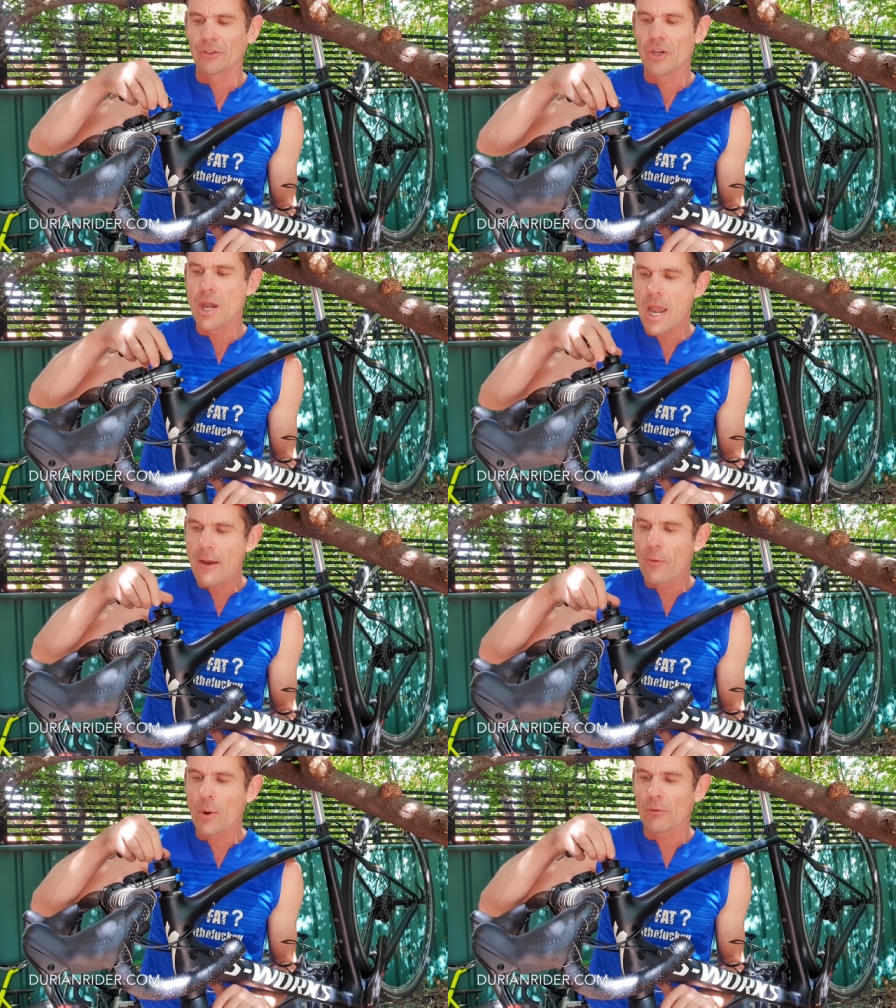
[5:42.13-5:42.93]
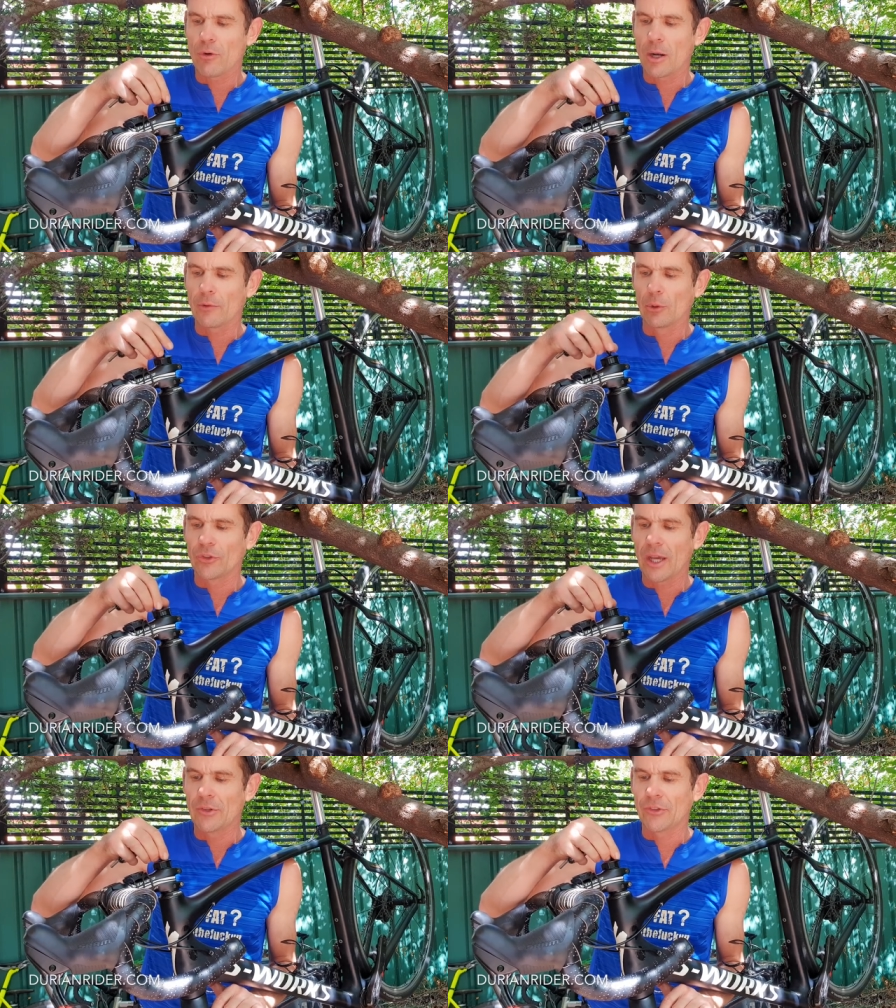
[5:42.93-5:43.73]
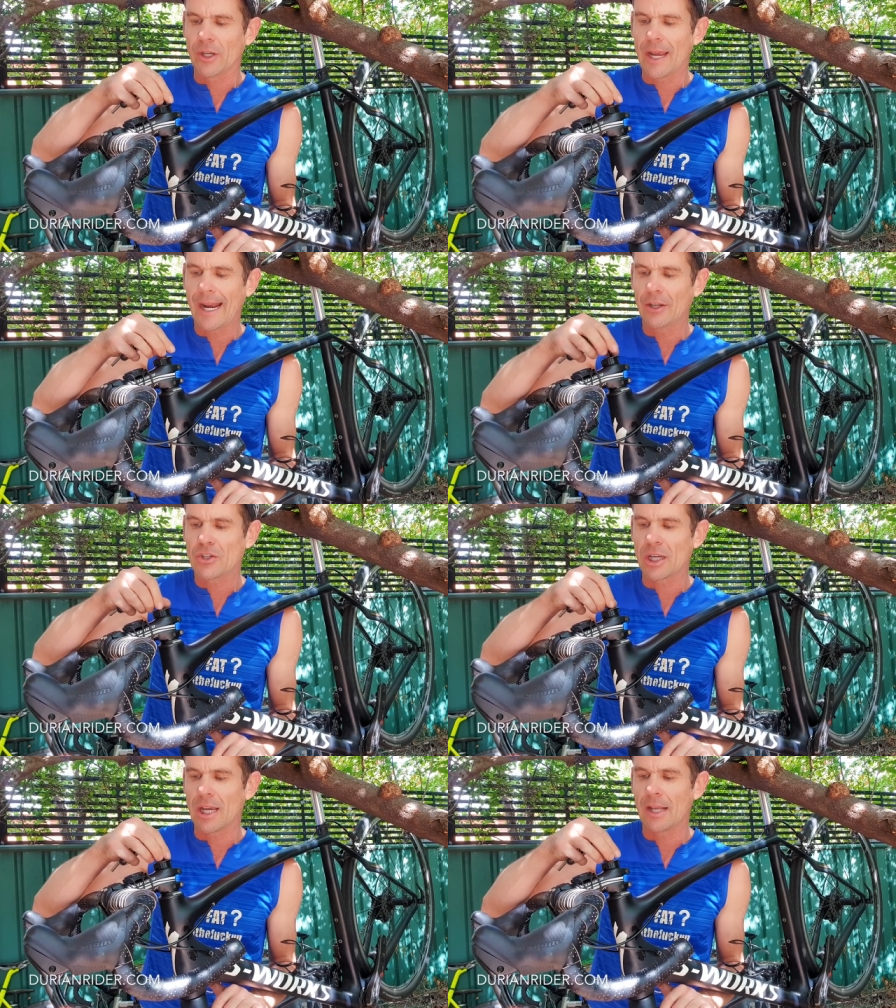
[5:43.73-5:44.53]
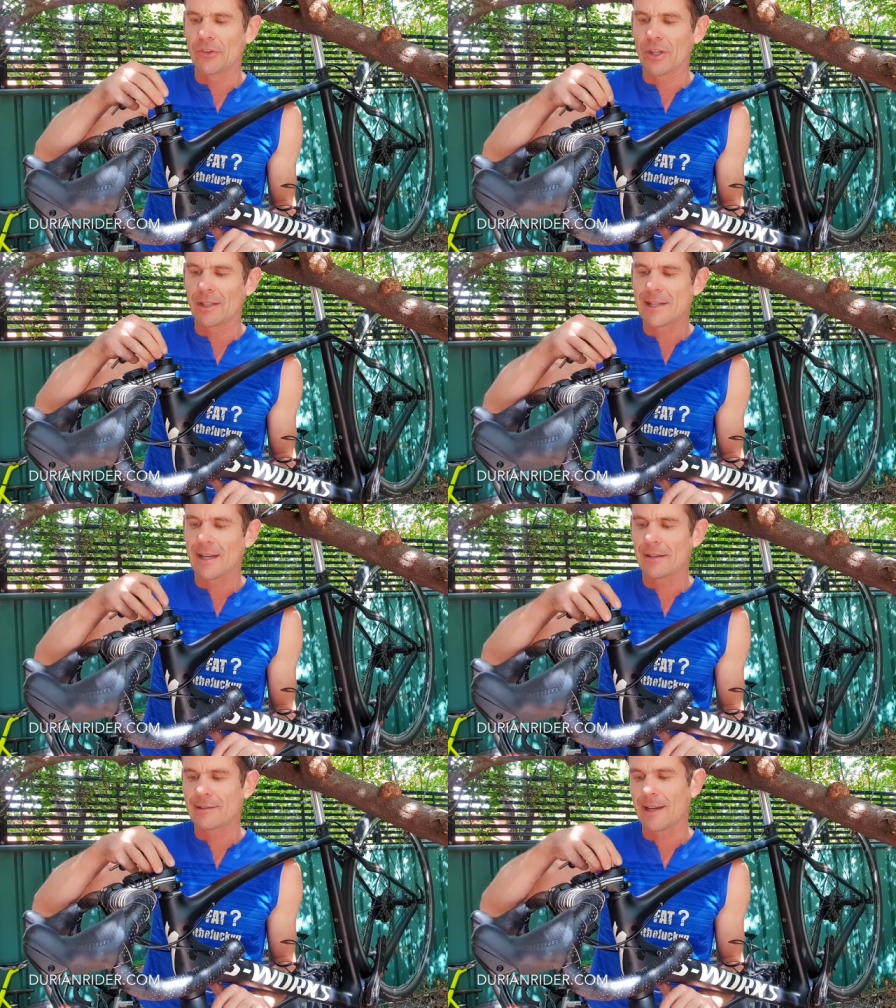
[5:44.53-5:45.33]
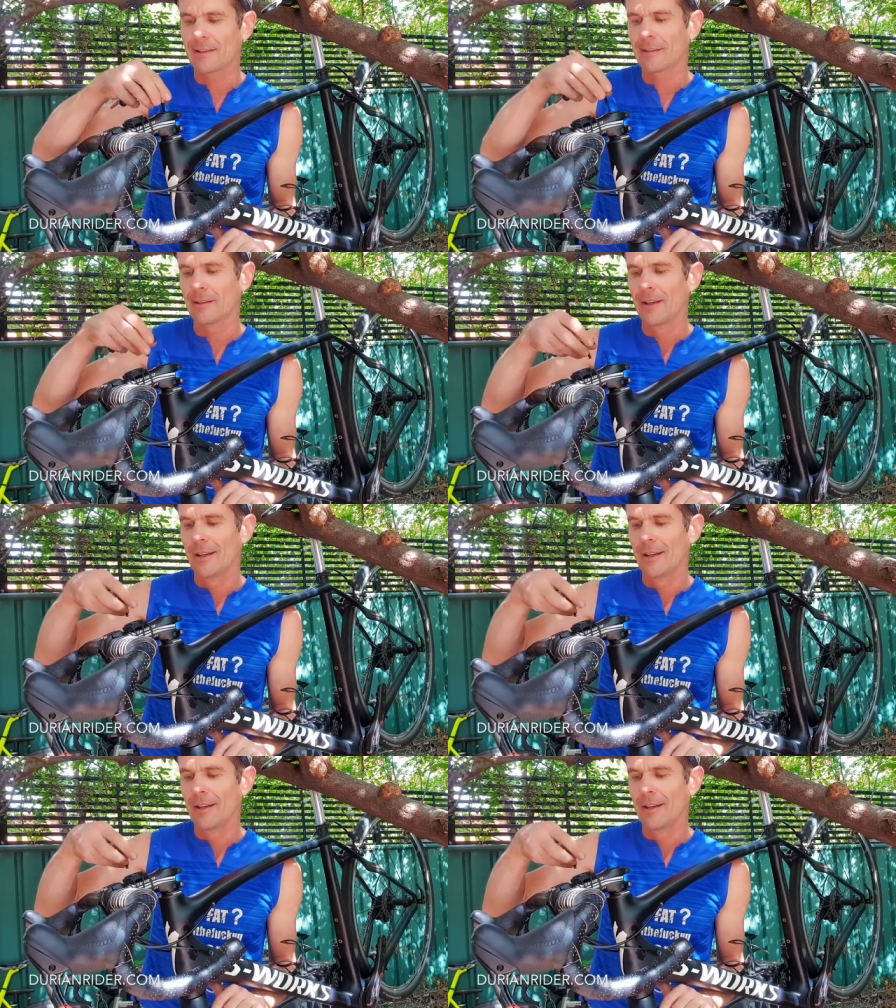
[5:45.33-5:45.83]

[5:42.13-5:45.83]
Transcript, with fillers: So you never want to ride with a loose headset. How do you check your headset te test?